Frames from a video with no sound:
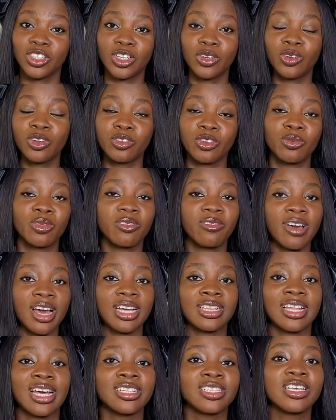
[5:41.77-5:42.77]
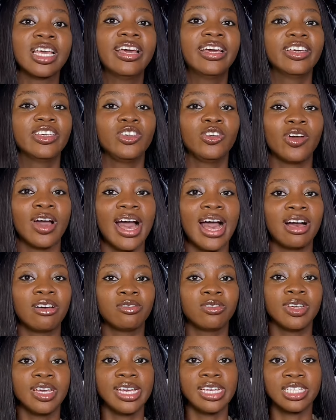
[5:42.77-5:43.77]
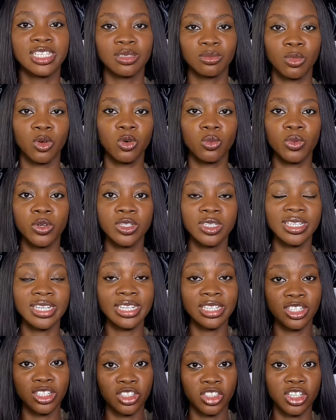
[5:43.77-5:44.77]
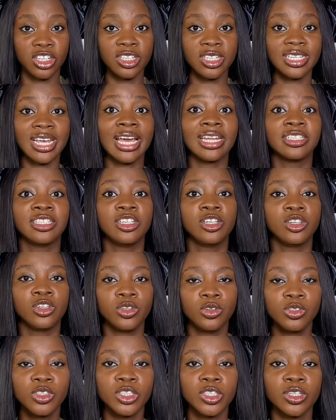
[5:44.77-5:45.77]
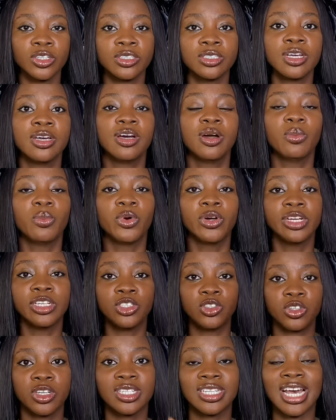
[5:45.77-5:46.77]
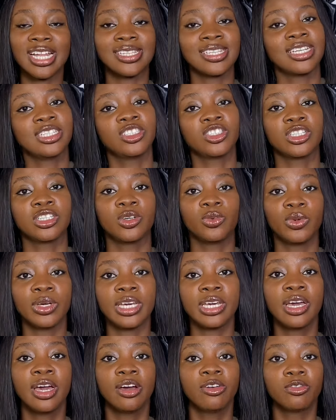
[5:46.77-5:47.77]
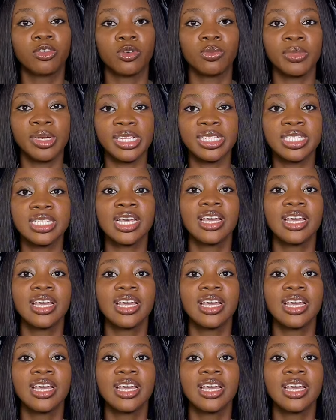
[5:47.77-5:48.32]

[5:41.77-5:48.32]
away from the fact that you have a small bust. It's just an illusion, but it draws attention away from it.